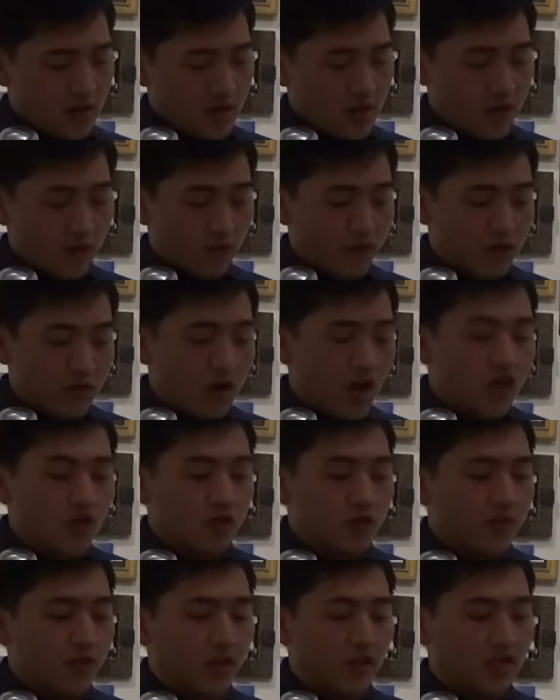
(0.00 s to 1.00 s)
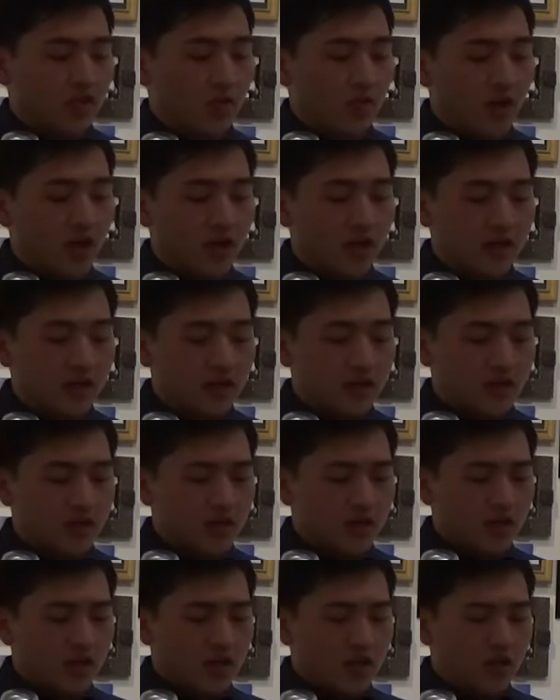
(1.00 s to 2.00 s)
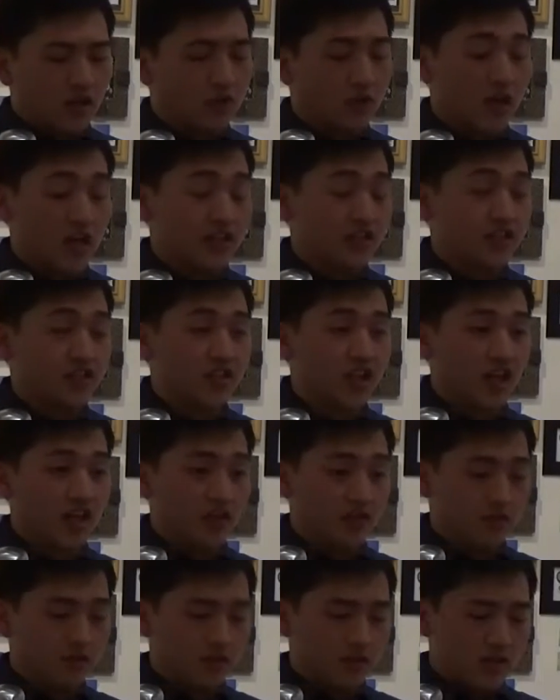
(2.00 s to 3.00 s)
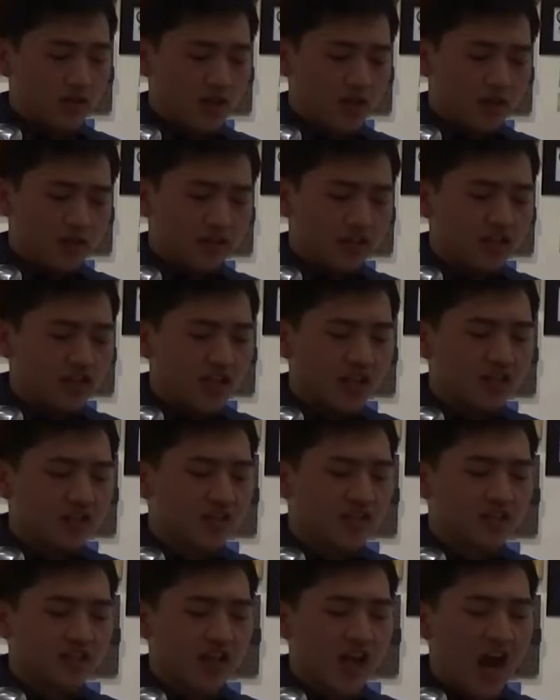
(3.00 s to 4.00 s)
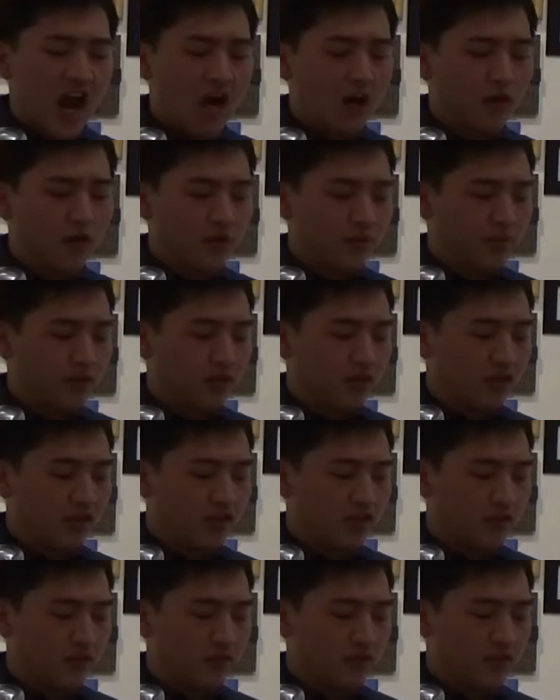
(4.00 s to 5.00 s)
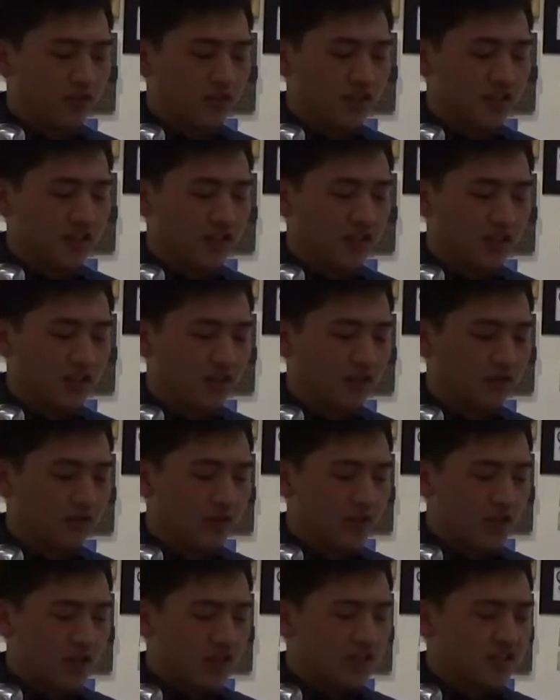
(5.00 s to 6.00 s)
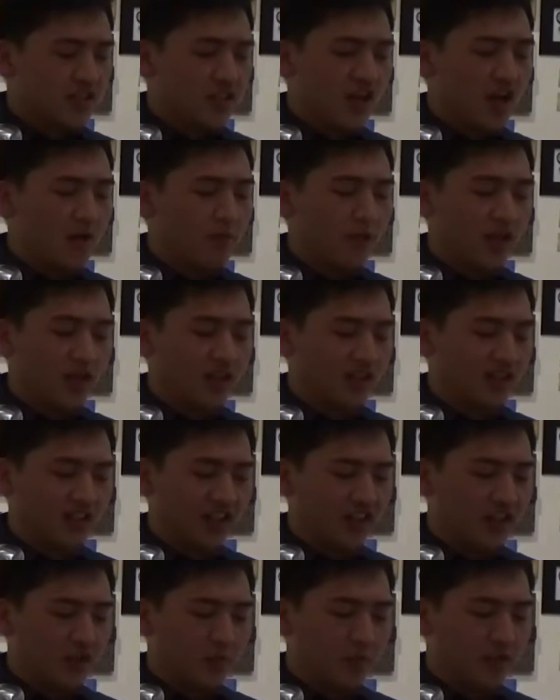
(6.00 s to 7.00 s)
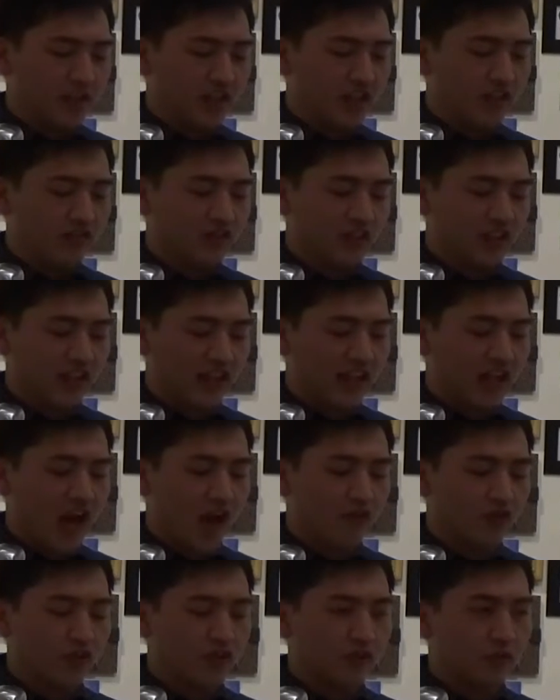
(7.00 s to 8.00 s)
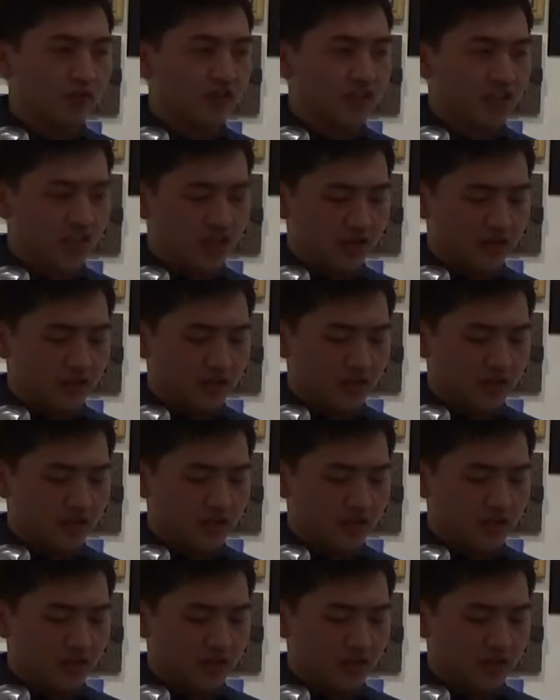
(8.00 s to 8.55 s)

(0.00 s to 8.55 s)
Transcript: A few hundred meters away, across the channel, the dense, towering buildings of the city of Xiamen glittered beneath the late afternoon sun.